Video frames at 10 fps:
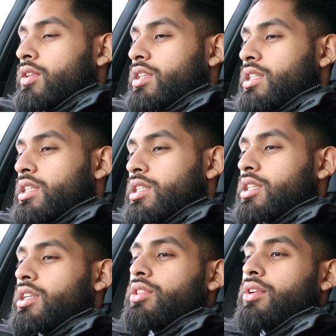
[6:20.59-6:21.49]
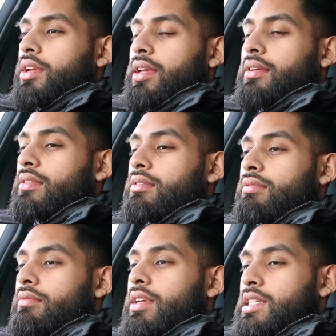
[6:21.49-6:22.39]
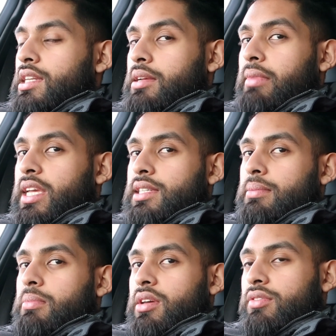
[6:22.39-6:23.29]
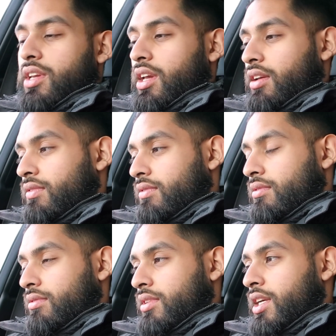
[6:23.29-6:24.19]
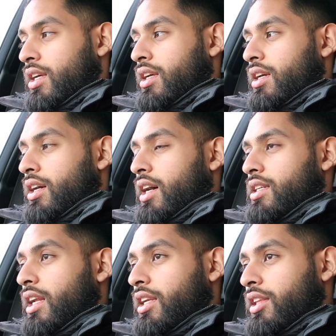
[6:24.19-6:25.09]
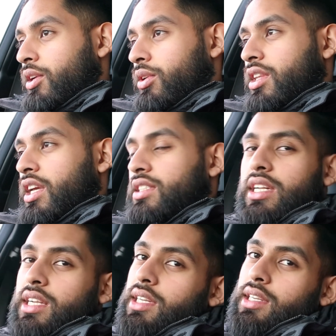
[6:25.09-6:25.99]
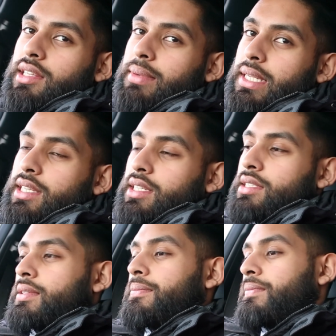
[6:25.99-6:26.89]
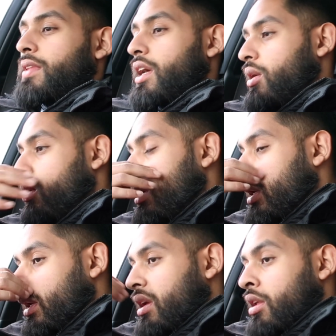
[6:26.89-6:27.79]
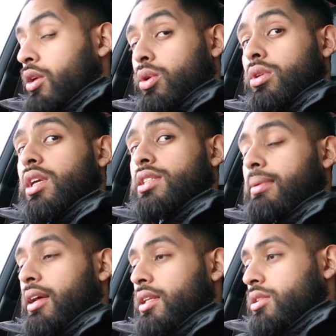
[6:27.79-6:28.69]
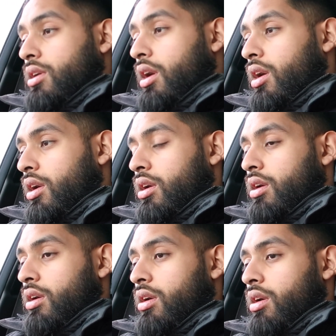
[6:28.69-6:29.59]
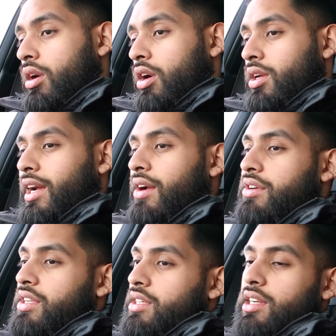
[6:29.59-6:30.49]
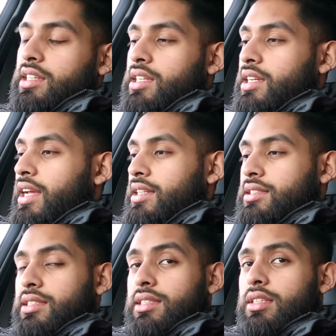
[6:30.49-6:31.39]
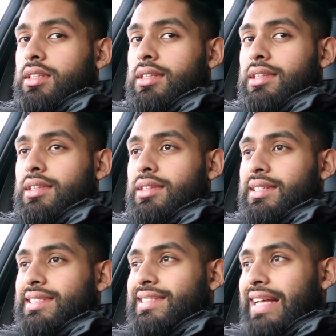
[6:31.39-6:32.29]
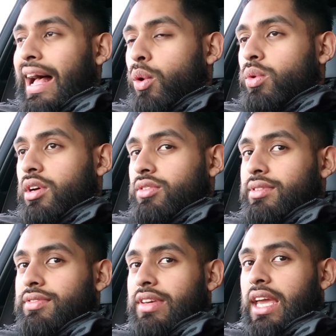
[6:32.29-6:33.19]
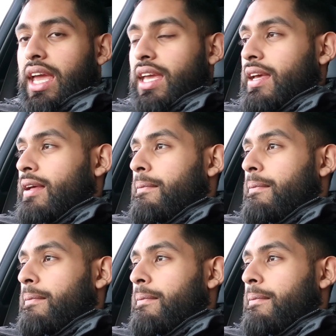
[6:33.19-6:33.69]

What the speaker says: The C63 is an amazing bit of kit. I'll tell you the good things and I'll tell you the bad things. Now, the good things about this car are you're guaranteed going to turn heads. The sound of the V8